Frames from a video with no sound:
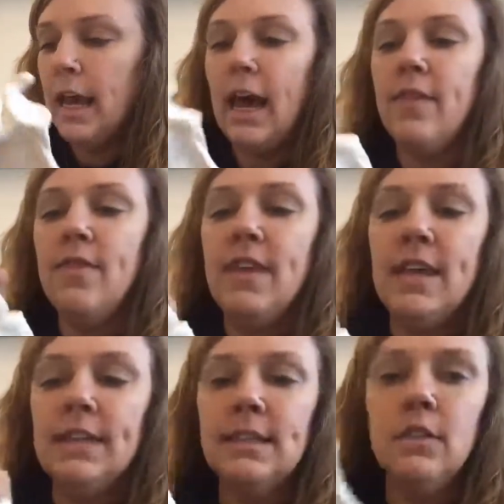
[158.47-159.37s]
And
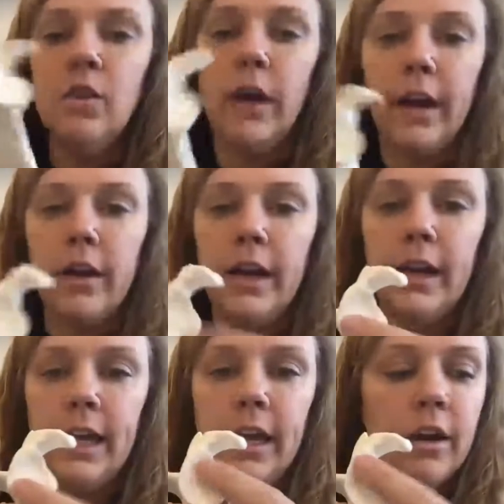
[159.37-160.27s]
this little area
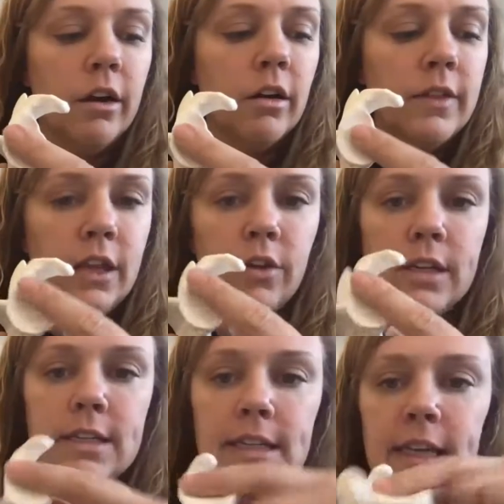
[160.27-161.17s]
here that you
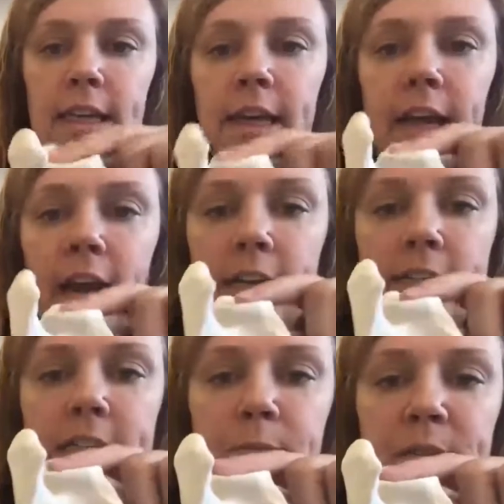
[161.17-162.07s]
can see, it kind
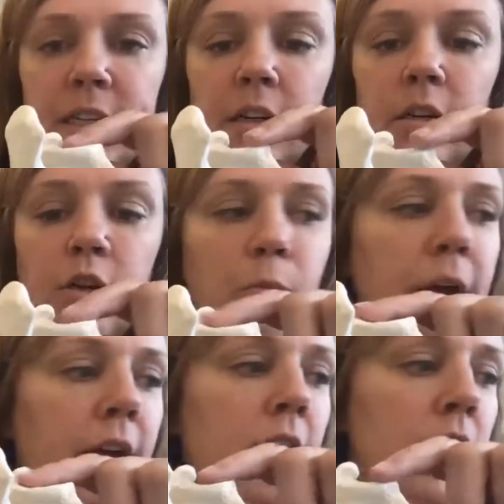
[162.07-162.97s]
of dips in a little
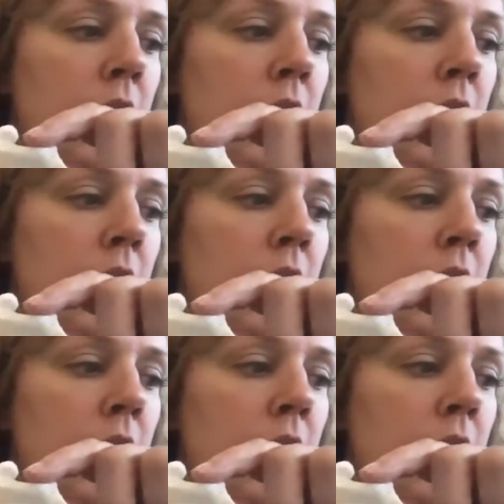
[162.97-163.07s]
bit.